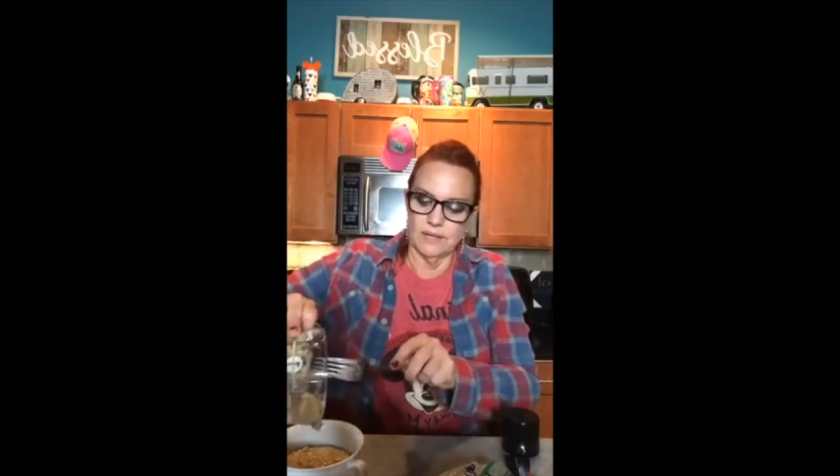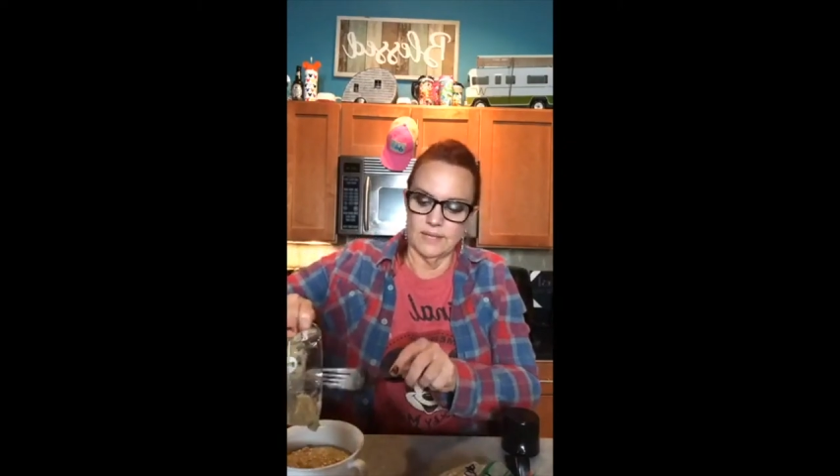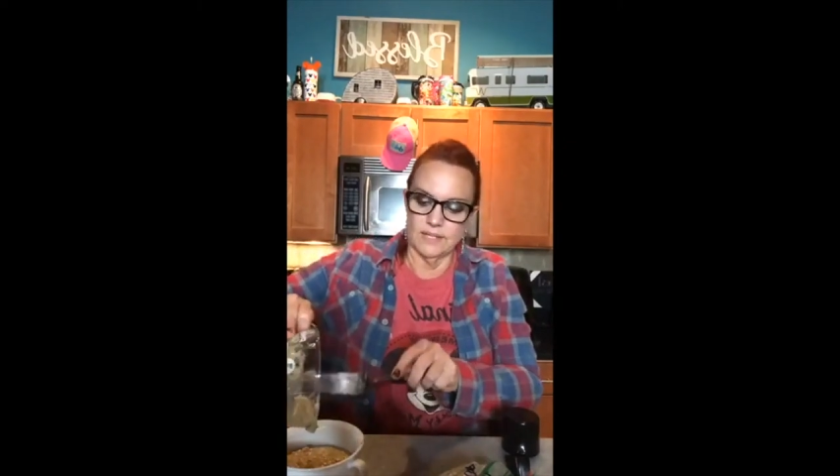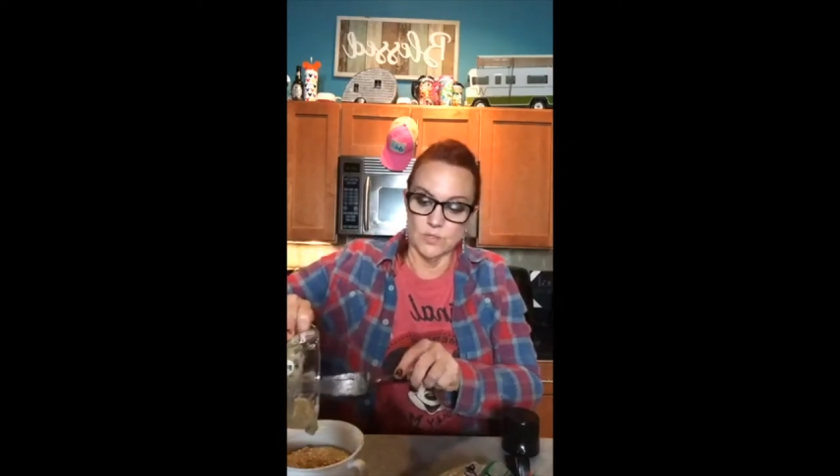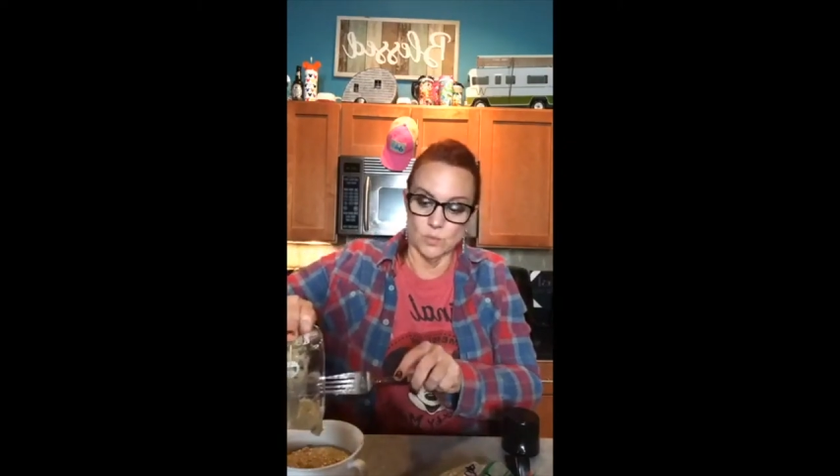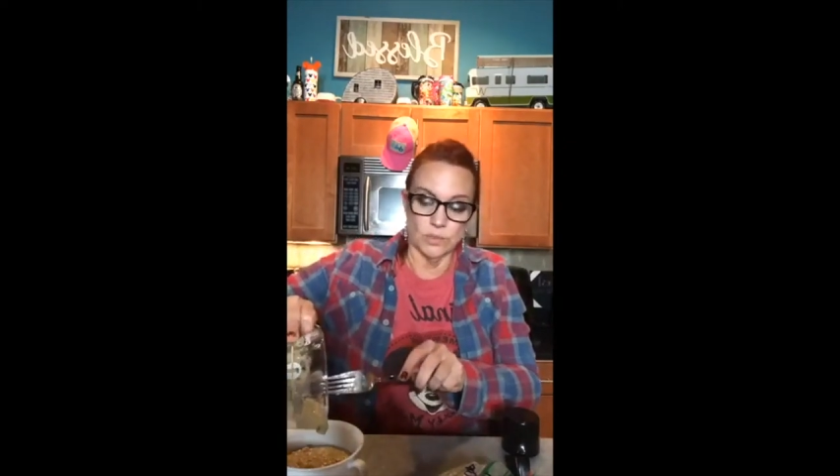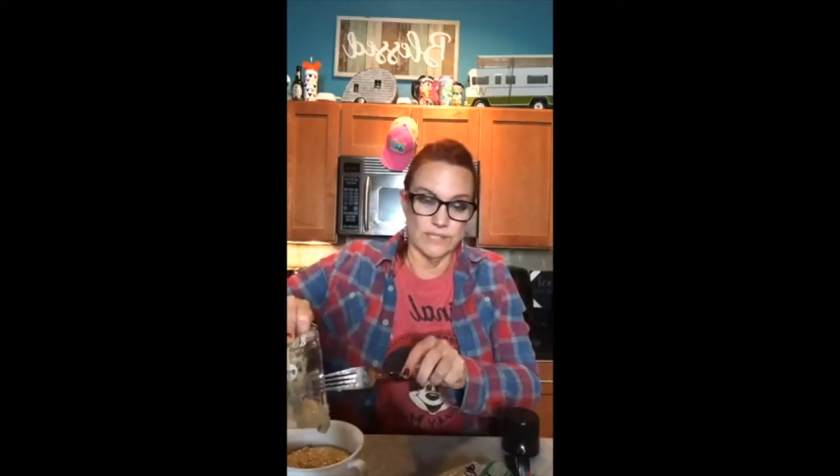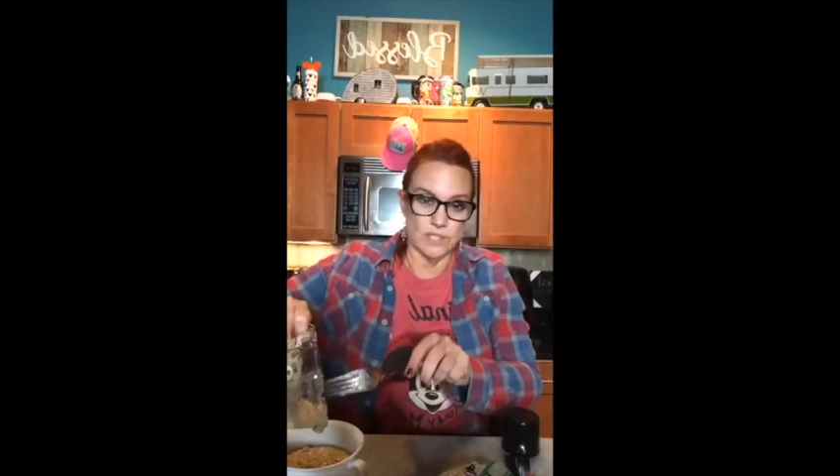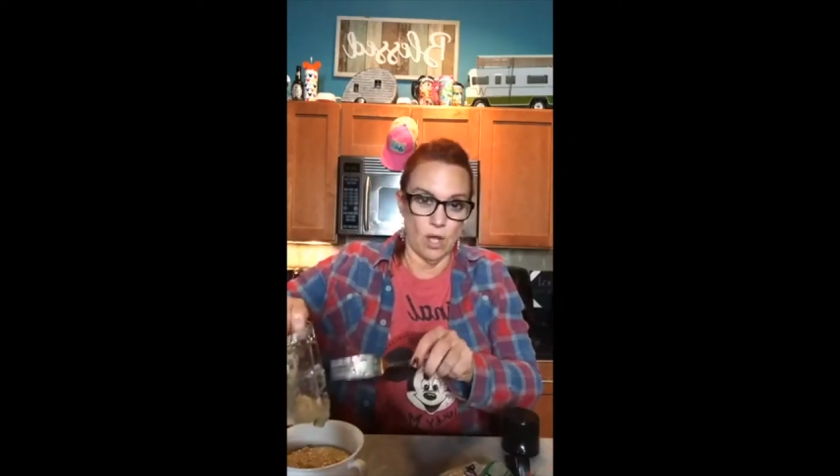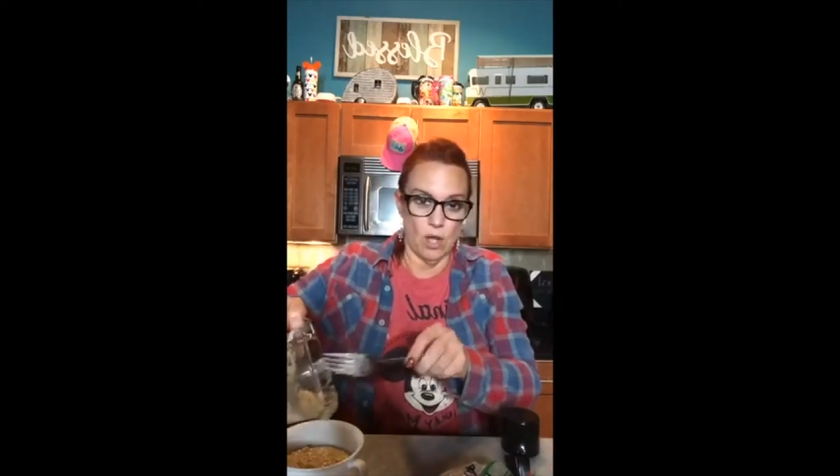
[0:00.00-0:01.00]
it gets
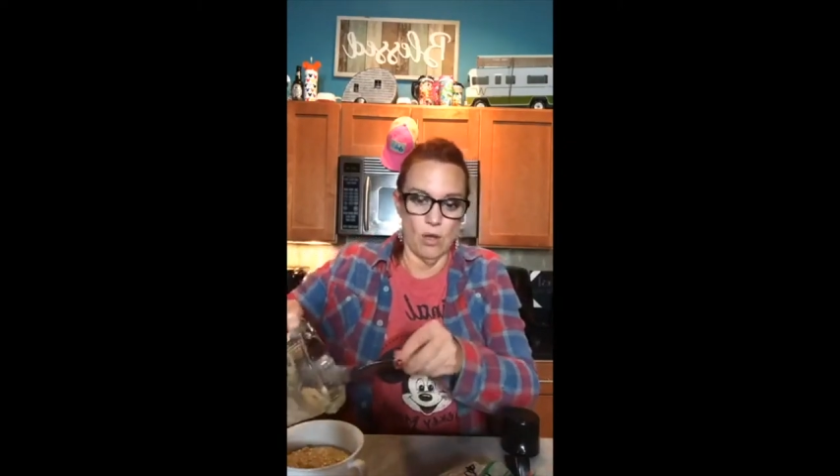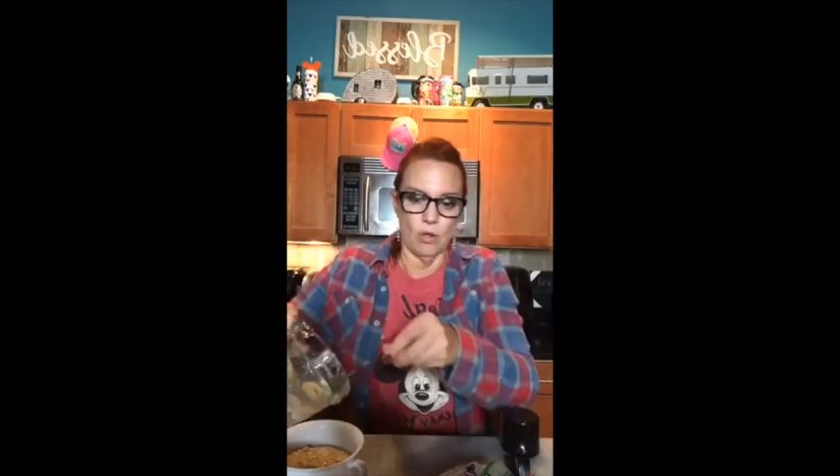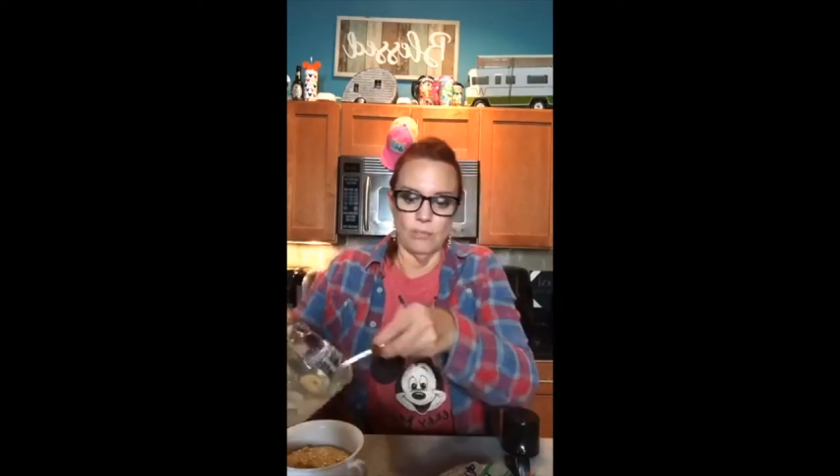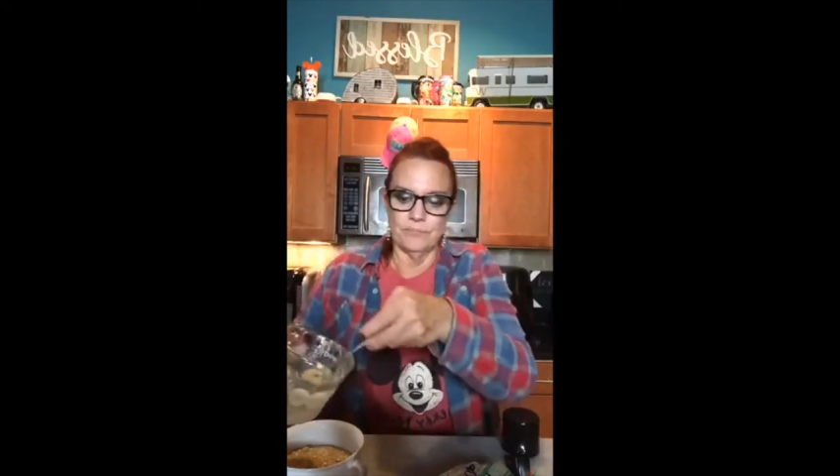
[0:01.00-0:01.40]
really tall.